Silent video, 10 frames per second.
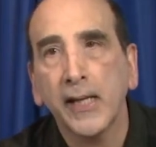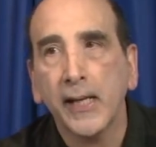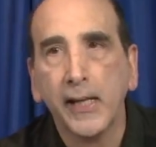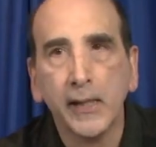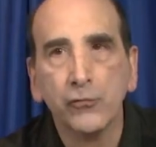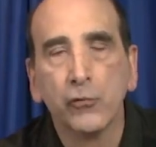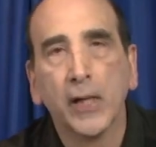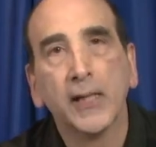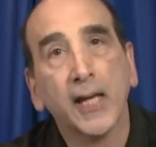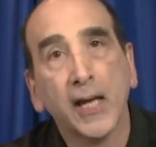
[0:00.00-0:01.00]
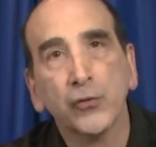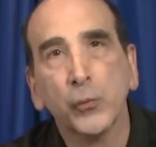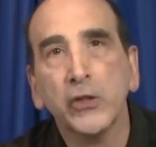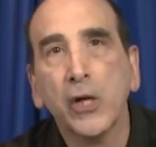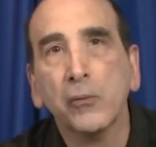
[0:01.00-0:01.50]
Handwriting, as
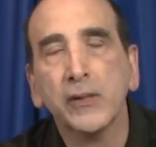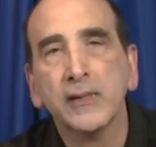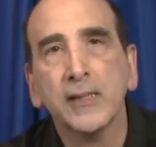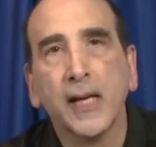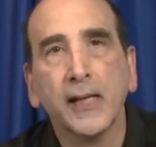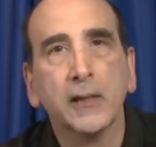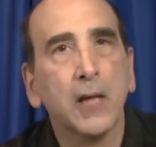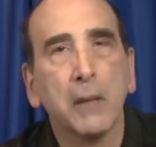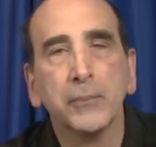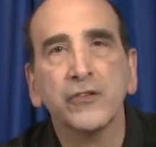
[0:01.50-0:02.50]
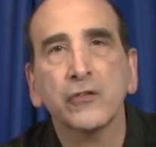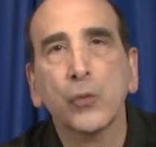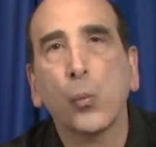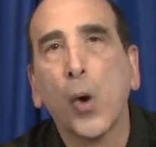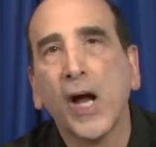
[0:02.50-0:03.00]
we know it today, encompasses a
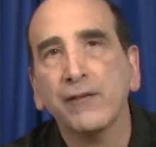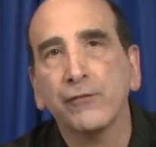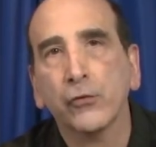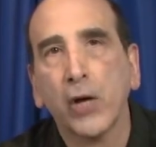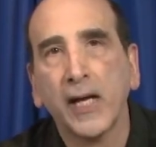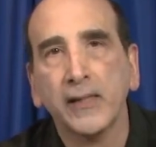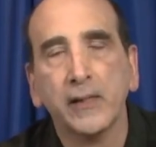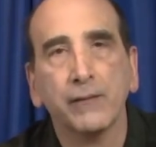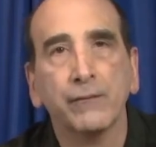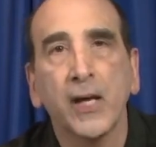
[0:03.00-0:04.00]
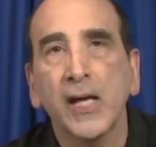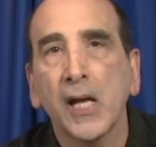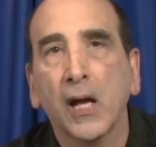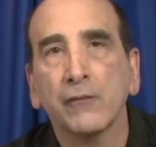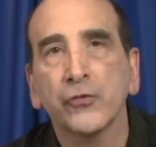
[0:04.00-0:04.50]
wide variety of
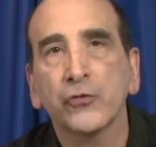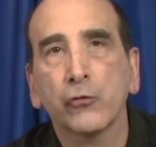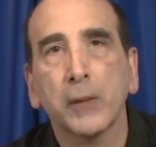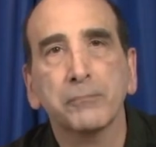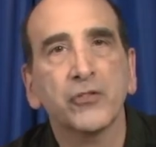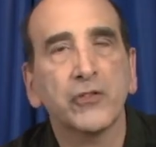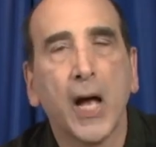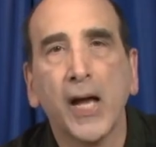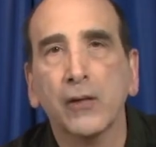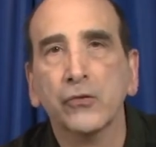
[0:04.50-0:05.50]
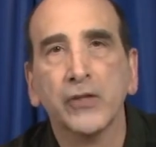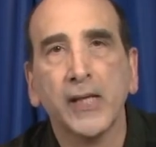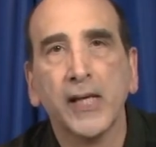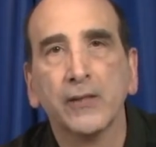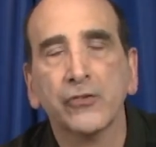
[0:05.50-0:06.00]
script styles and
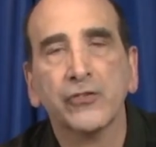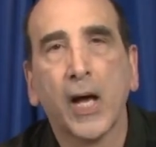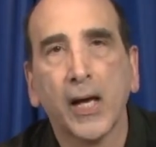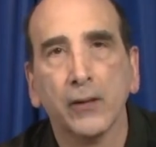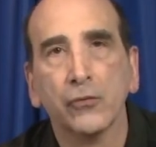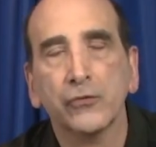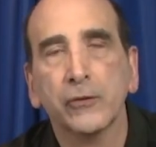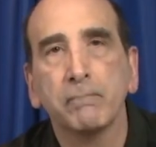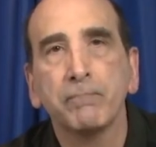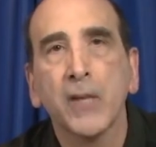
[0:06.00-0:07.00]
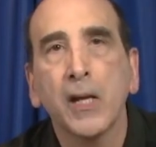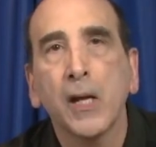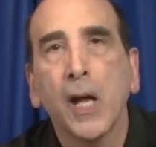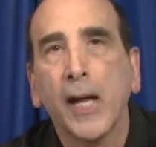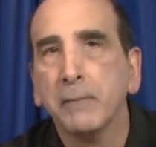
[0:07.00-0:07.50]
hand styles.
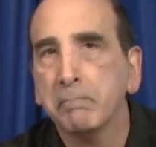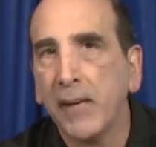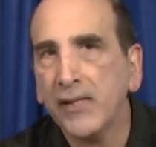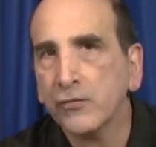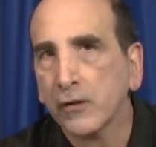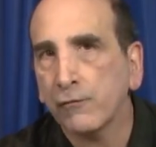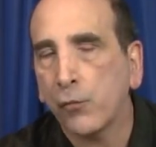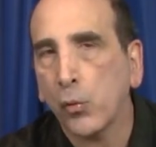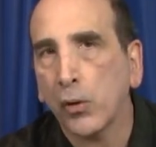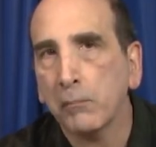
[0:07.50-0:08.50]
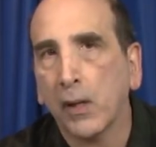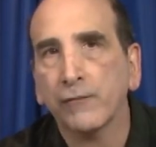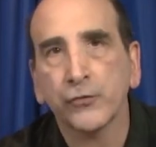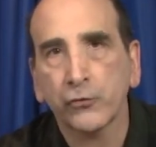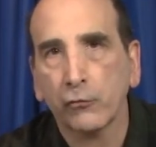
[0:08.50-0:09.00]
A basic form
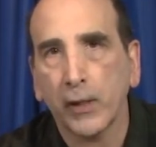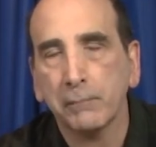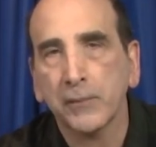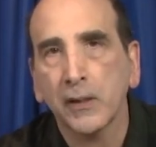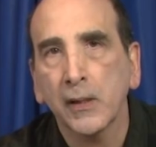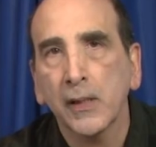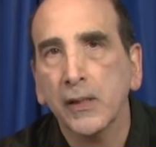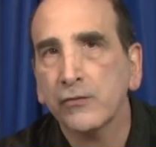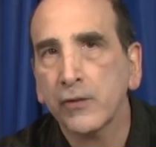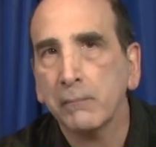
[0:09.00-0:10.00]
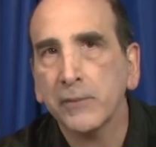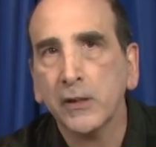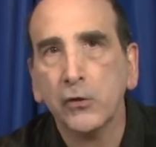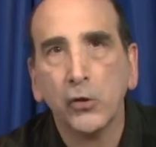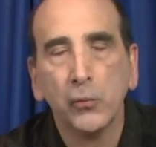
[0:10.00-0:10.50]
of script is
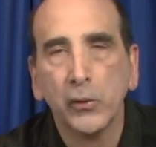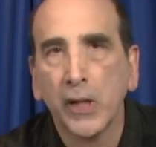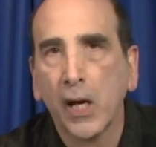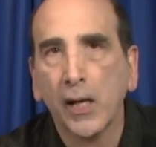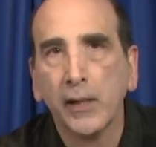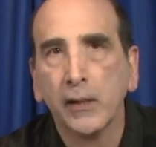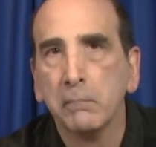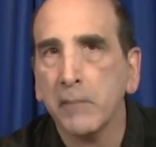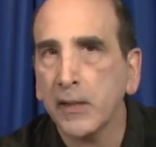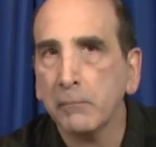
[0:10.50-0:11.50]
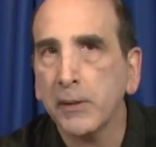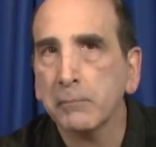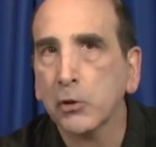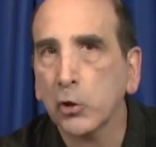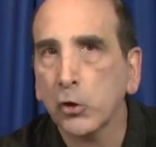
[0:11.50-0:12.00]
something you and I and many
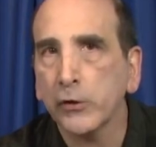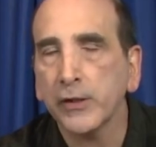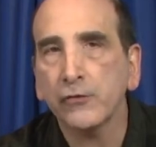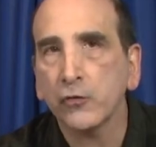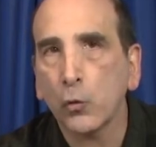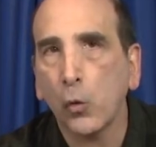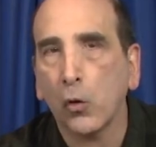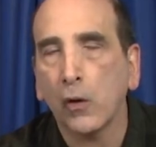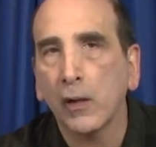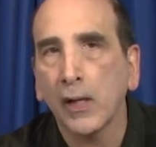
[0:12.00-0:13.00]
people learned in school,